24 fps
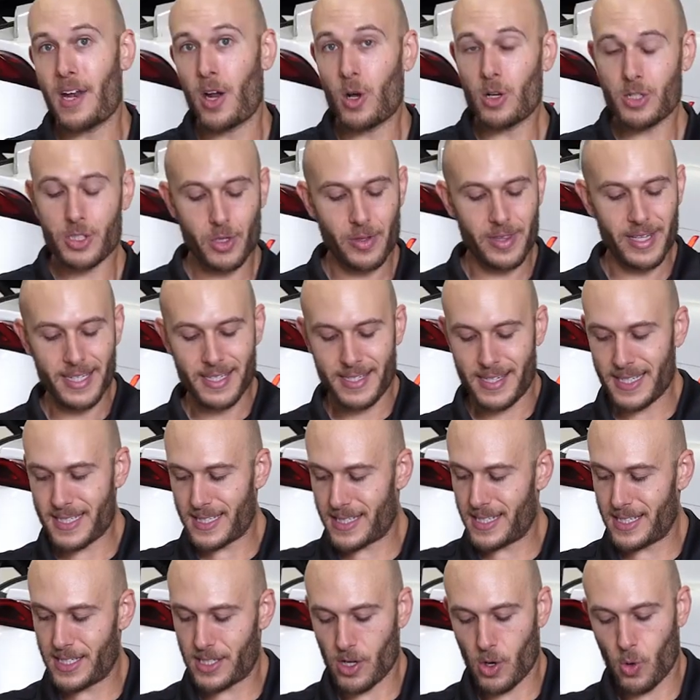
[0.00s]
and also the
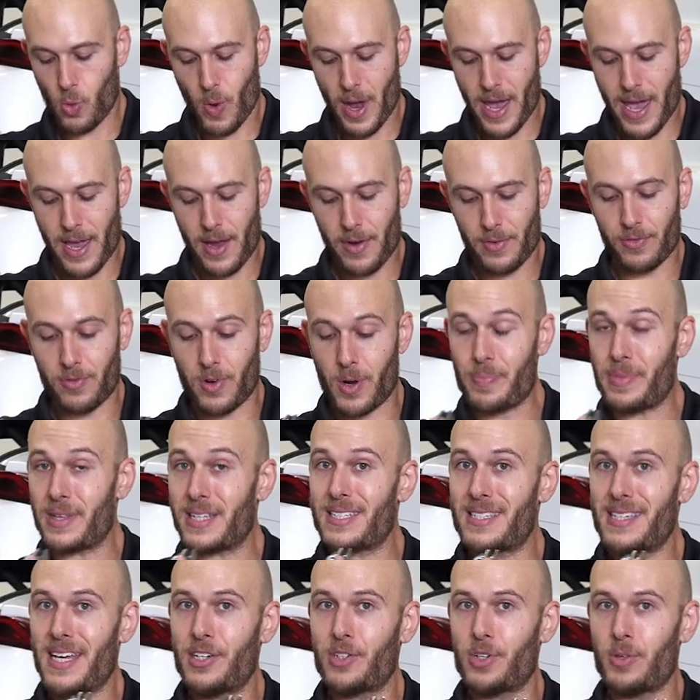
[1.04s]
distance away from the
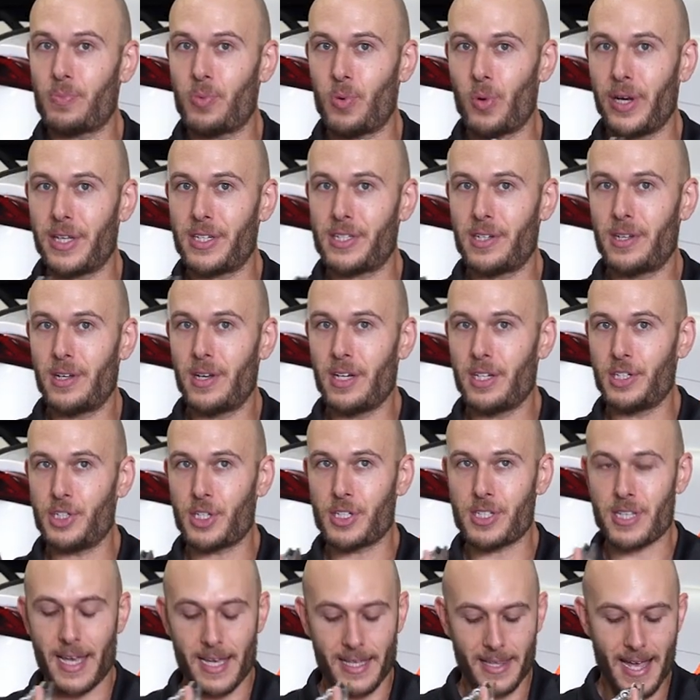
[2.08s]
center point,
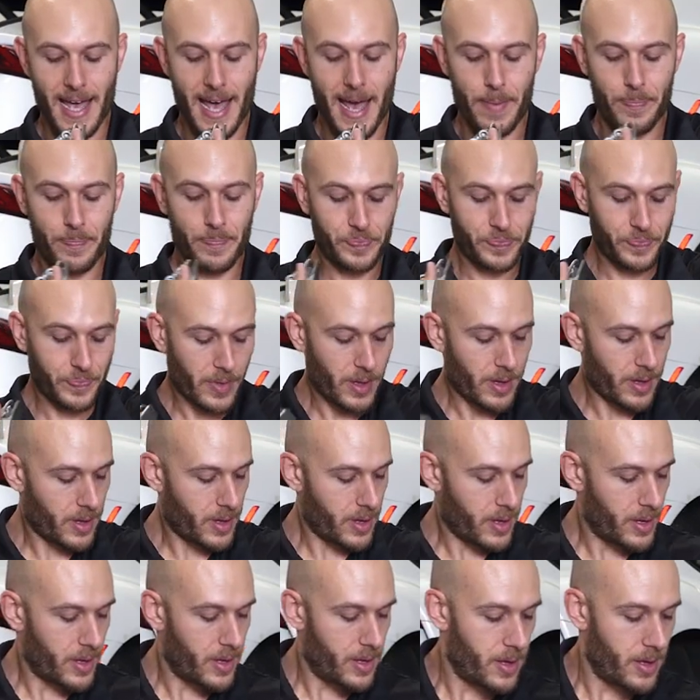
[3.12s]
just like that.
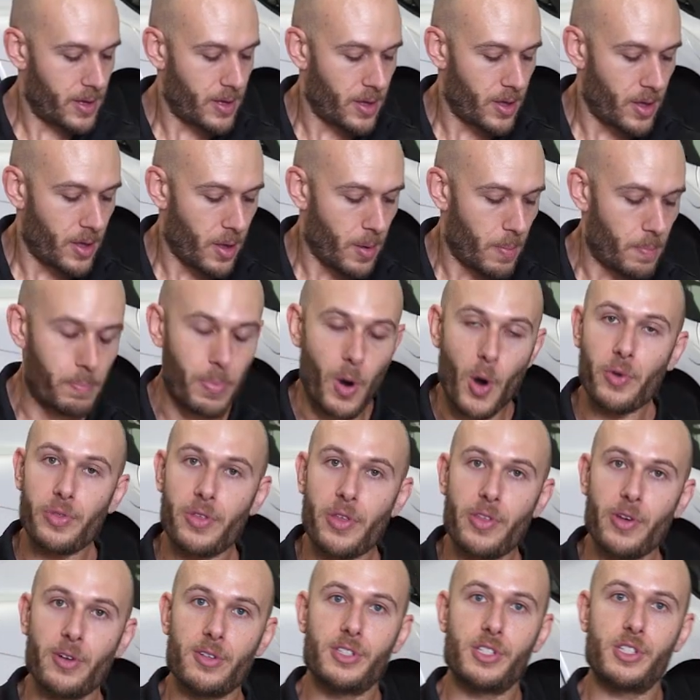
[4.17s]
Both
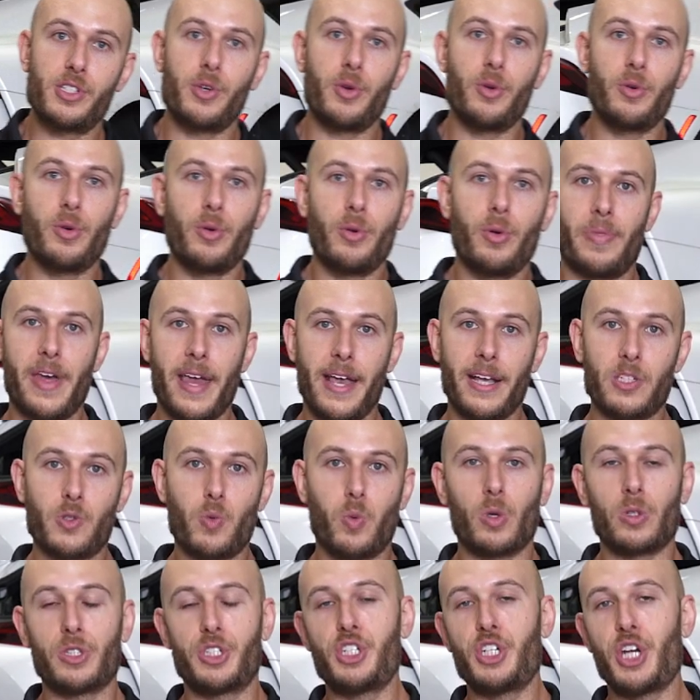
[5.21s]
of those two things
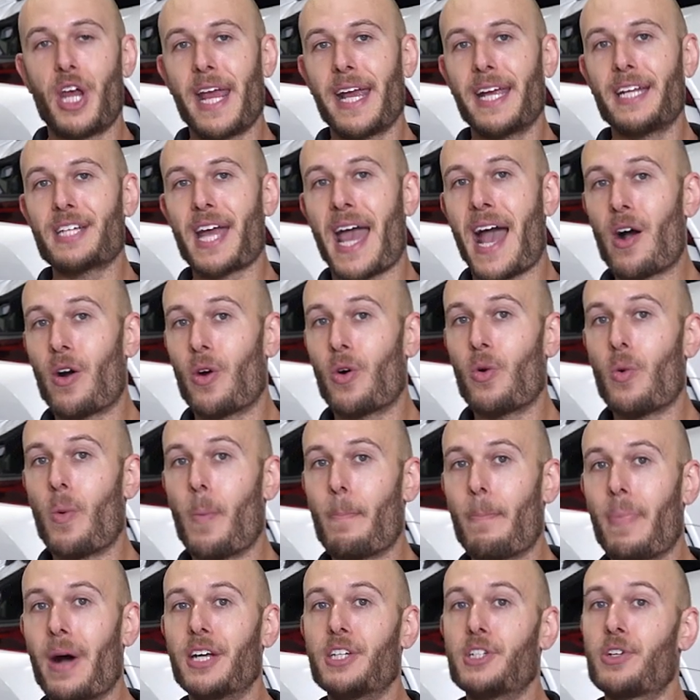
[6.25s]
will change how
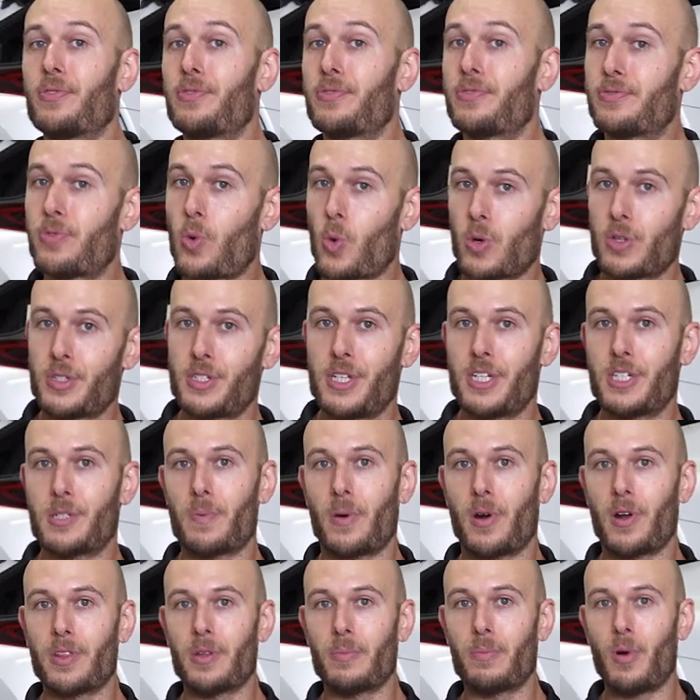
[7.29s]
much force is
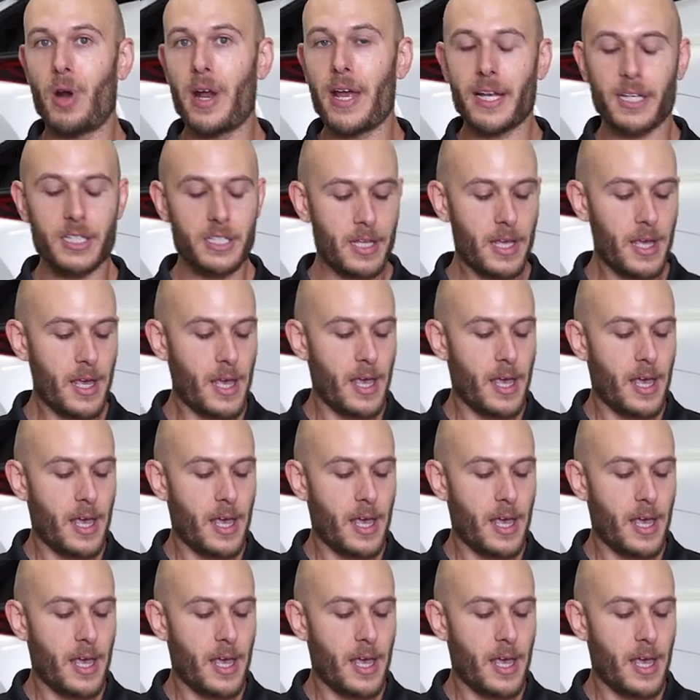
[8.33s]
put on the brakes.